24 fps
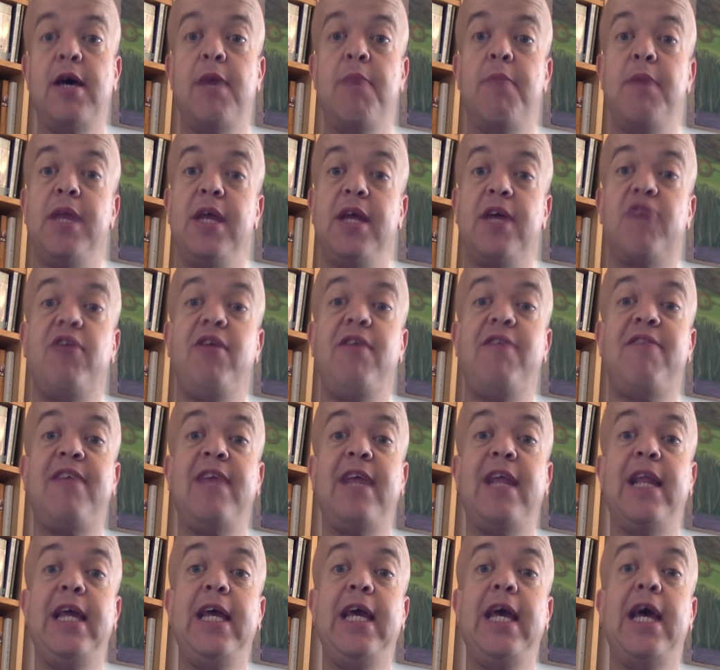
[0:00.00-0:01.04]
But
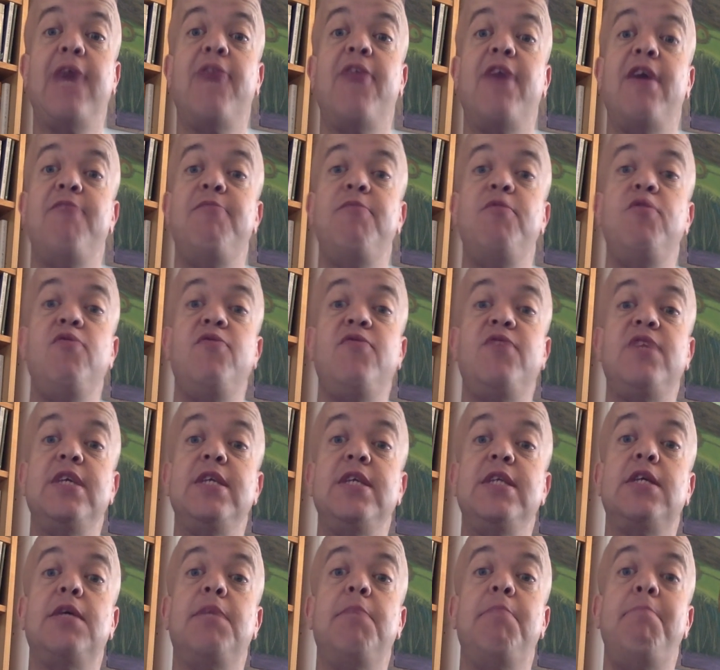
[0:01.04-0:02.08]
increasingly, they've moved
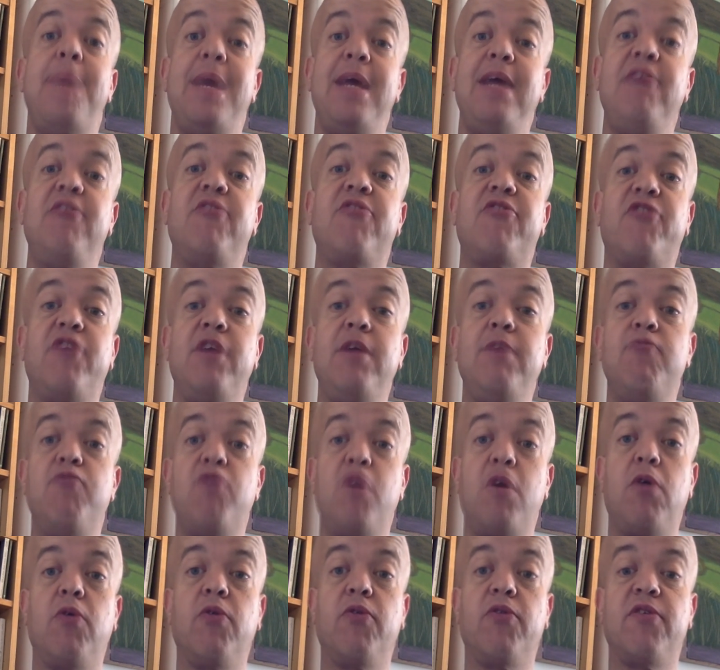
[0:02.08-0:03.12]
into mainstream
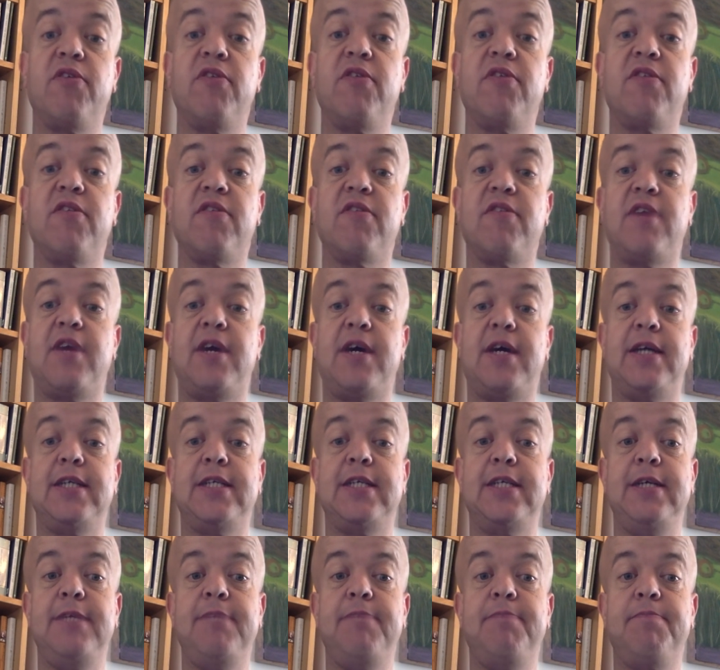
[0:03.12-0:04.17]
roles in
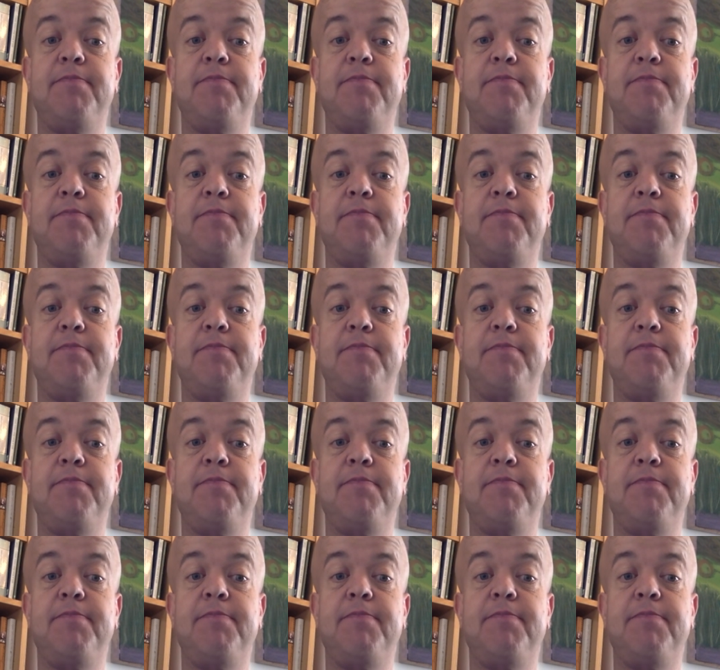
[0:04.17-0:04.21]
society.